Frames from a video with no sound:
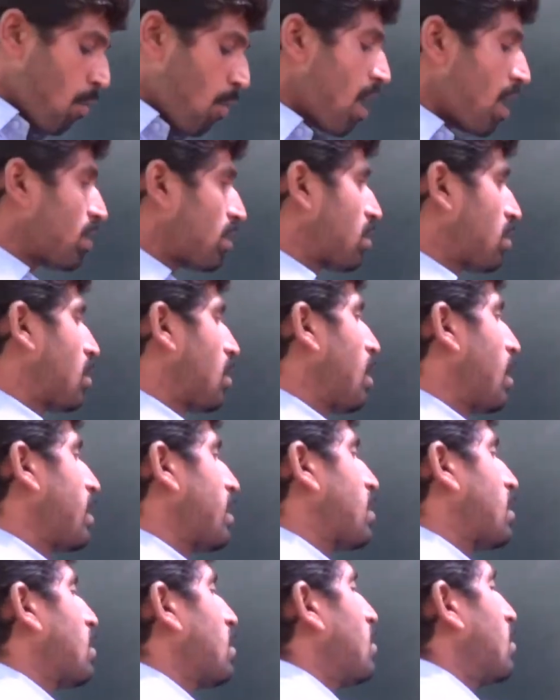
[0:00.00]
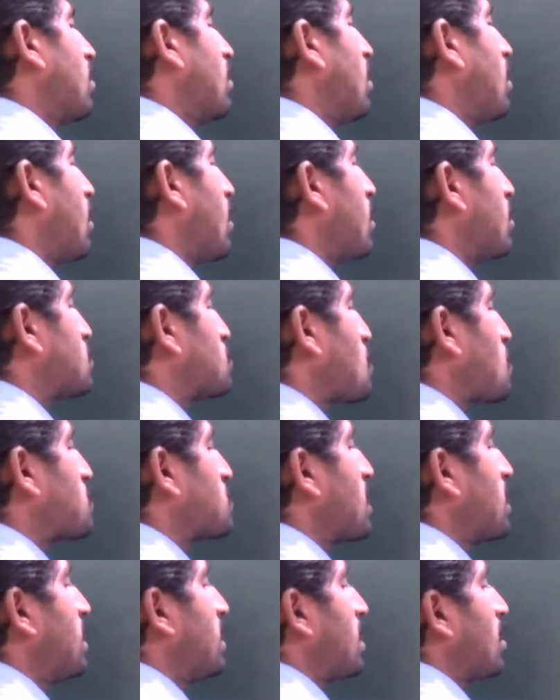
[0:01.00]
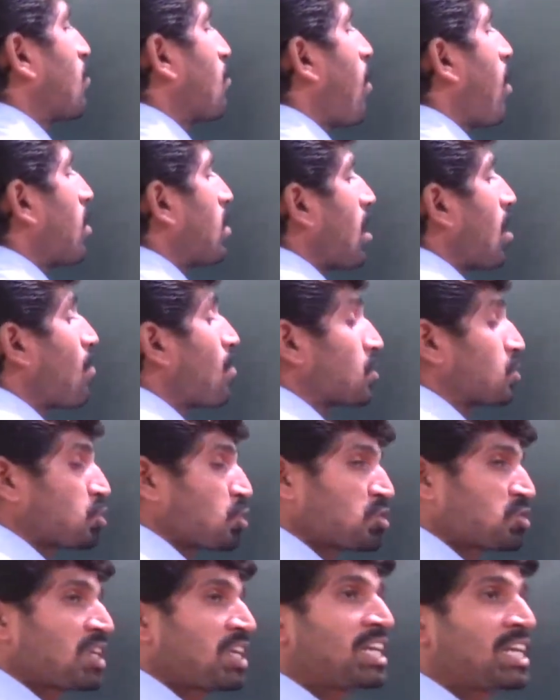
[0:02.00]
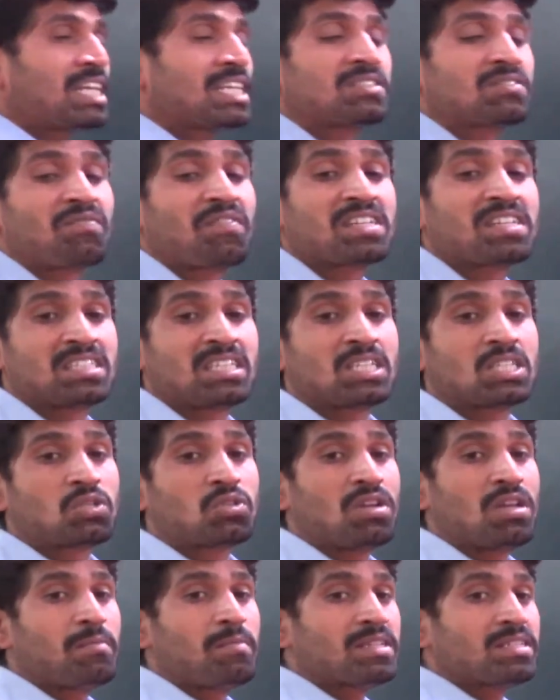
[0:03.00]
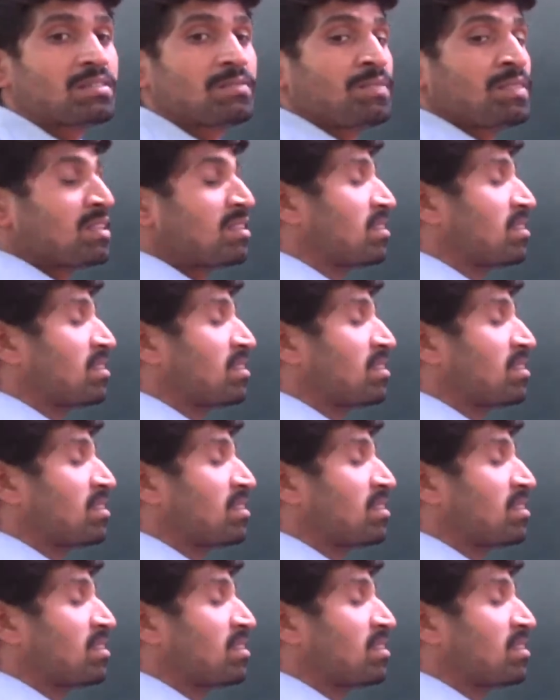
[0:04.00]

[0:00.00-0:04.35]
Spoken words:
What society, what our society is facing today is